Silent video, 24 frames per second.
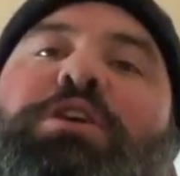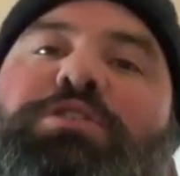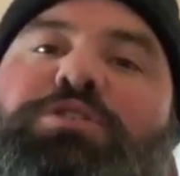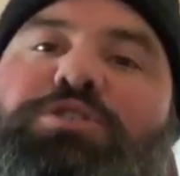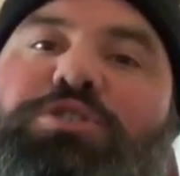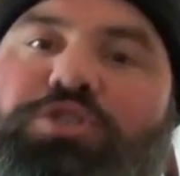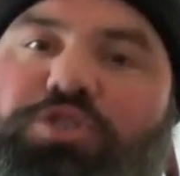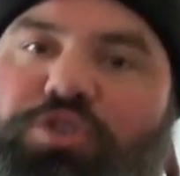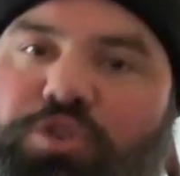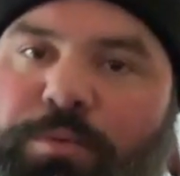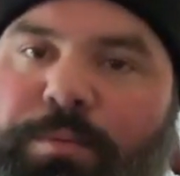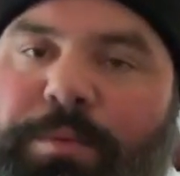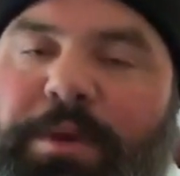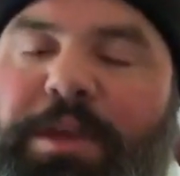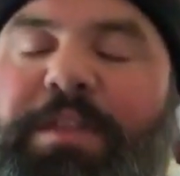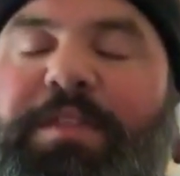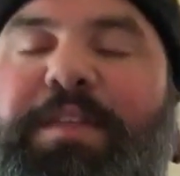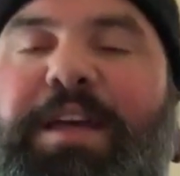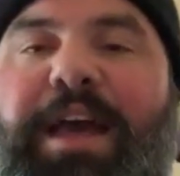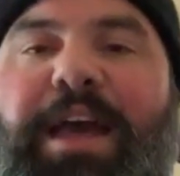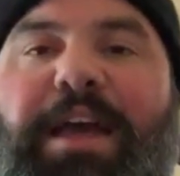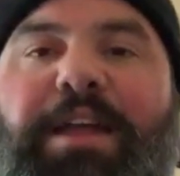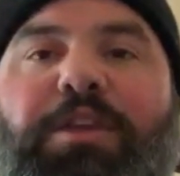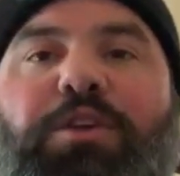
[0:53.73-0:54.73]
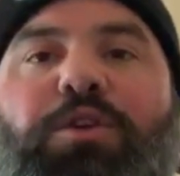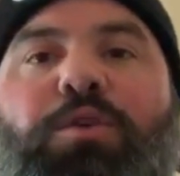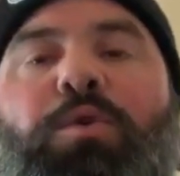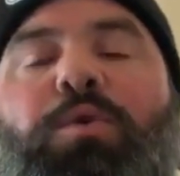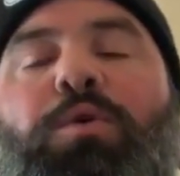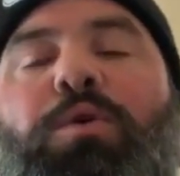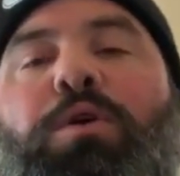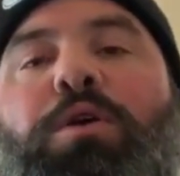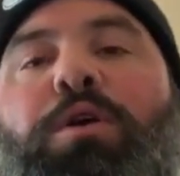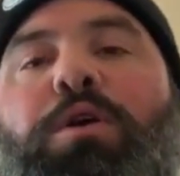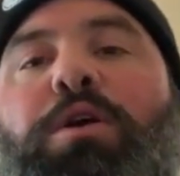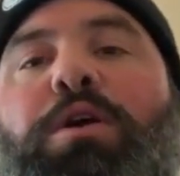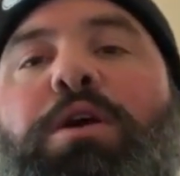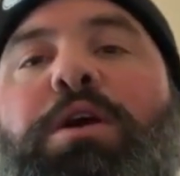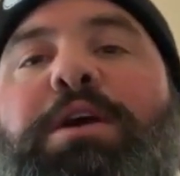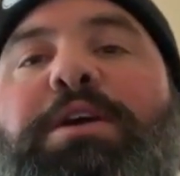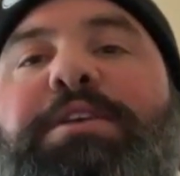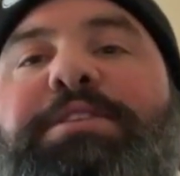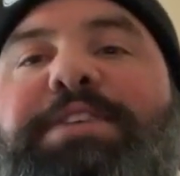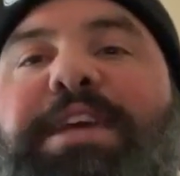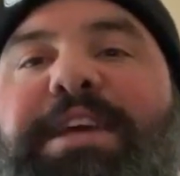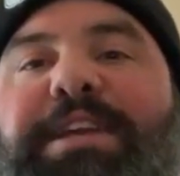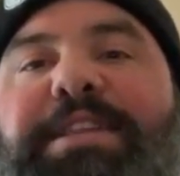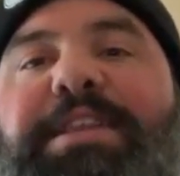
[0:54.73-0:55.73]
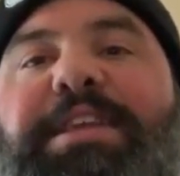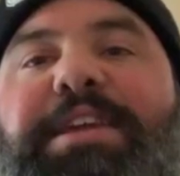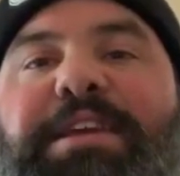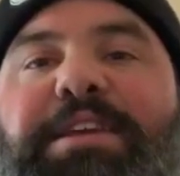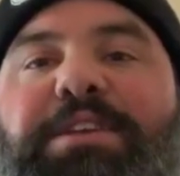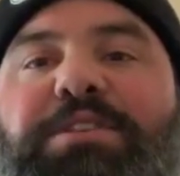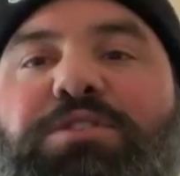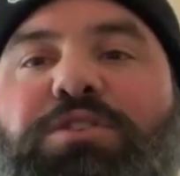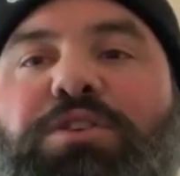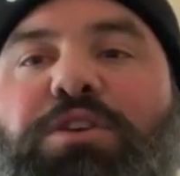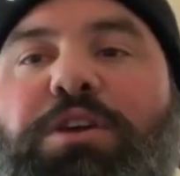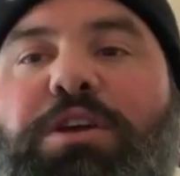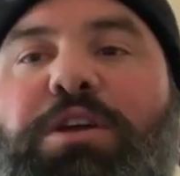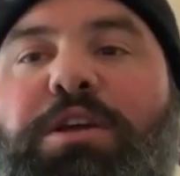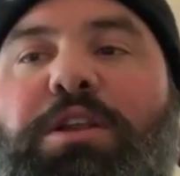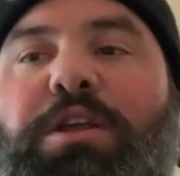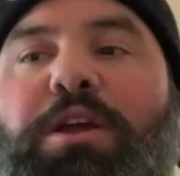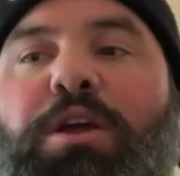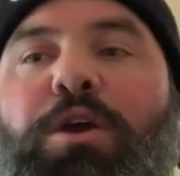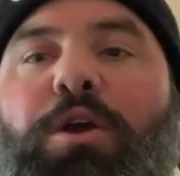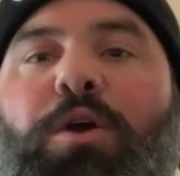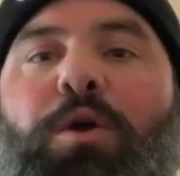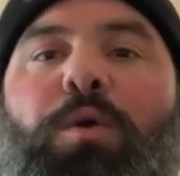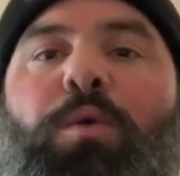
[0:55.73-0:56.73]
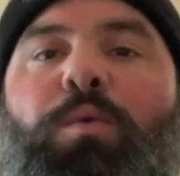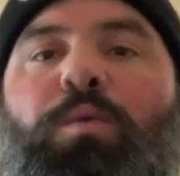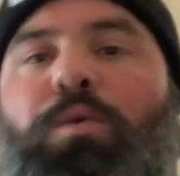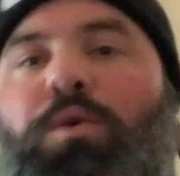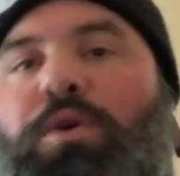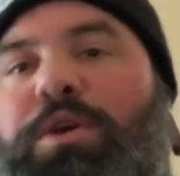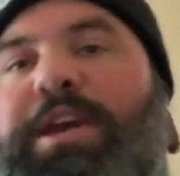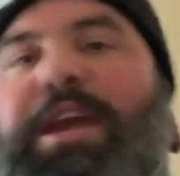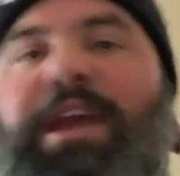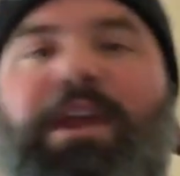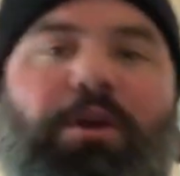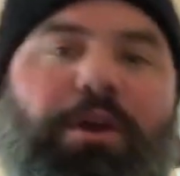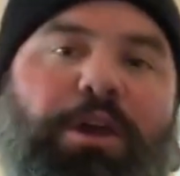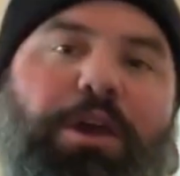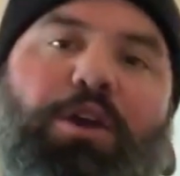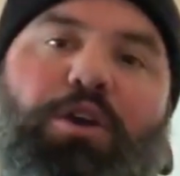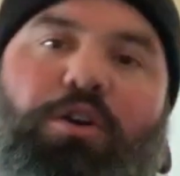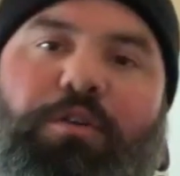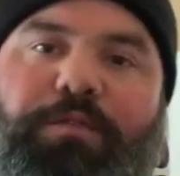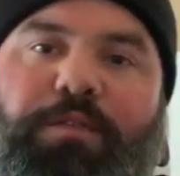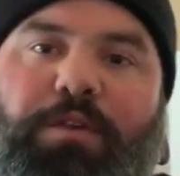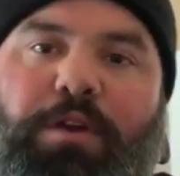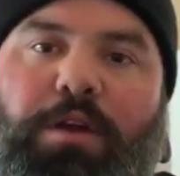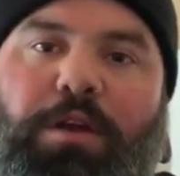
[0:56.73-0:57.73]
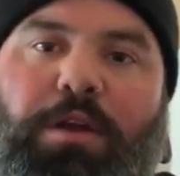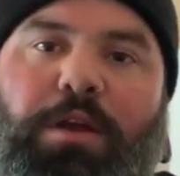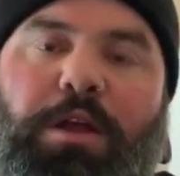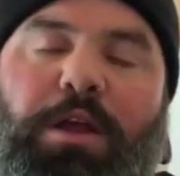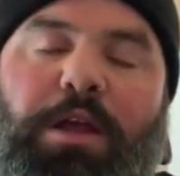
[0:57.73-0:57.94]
assuming that your technique is good, will carry over.